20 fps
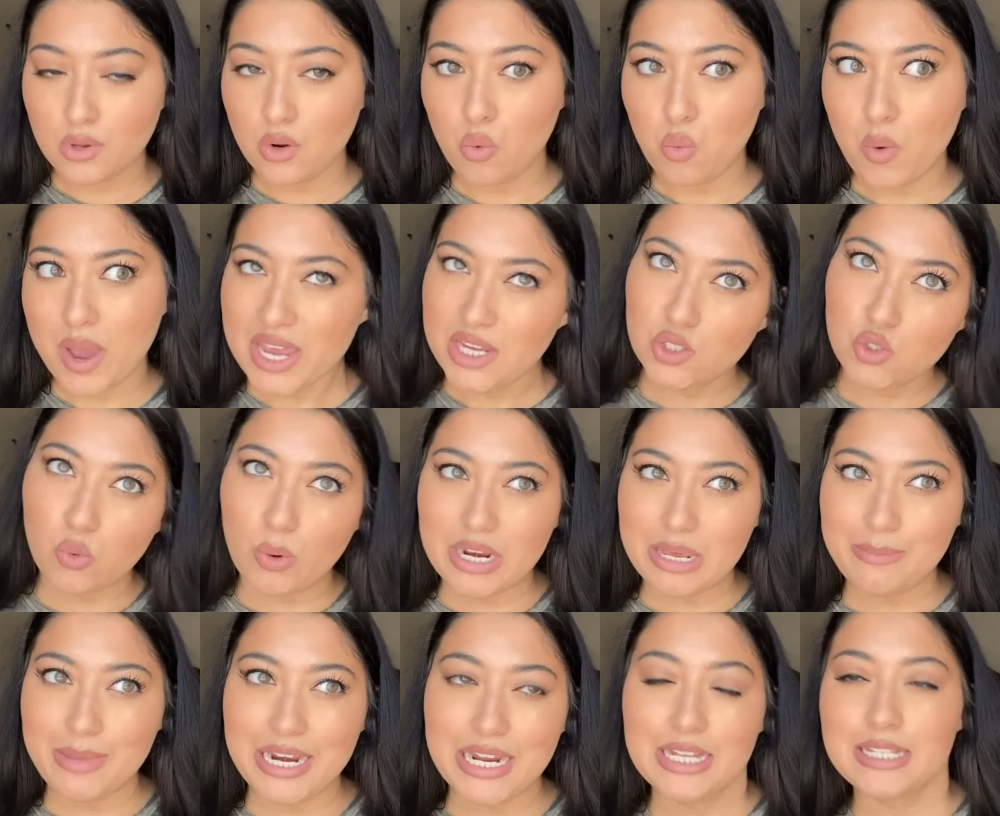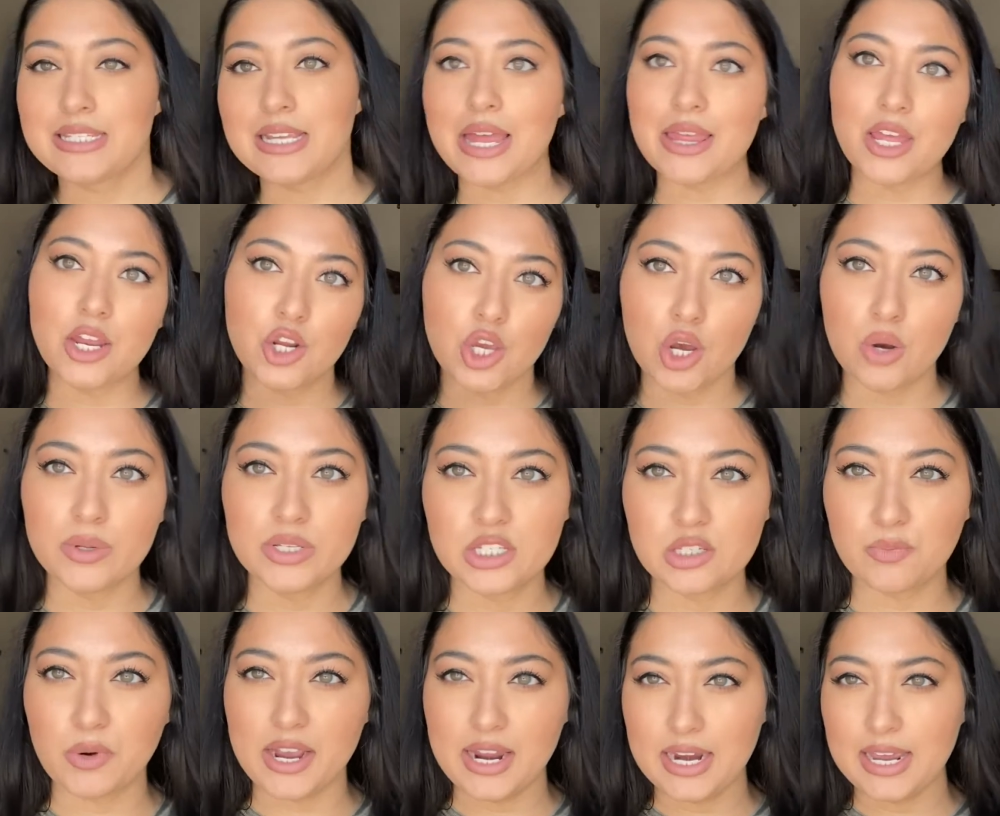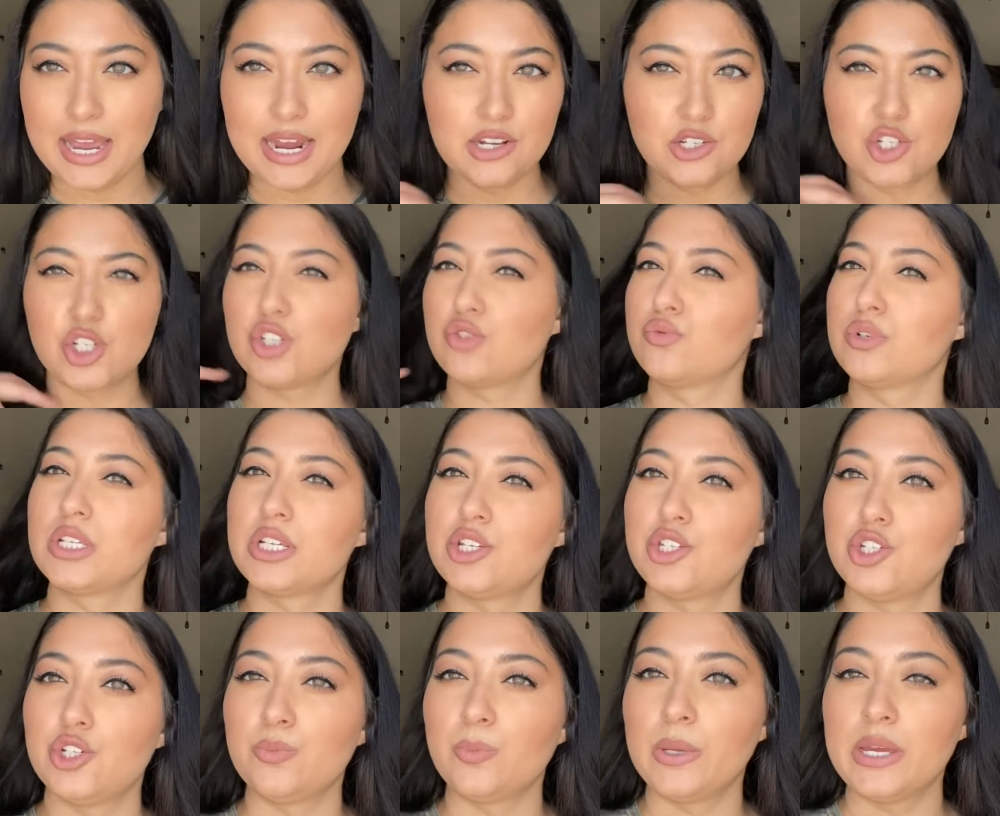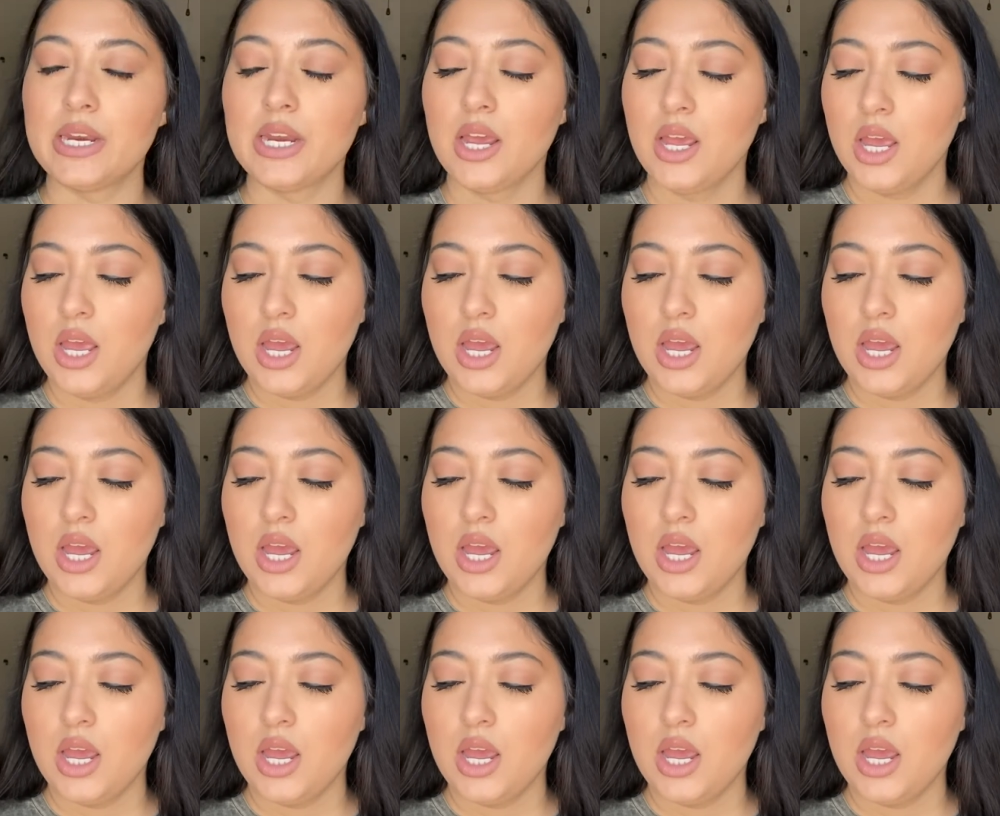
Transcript: wait twenty minutes and then go and spray it again. It's just really stupid.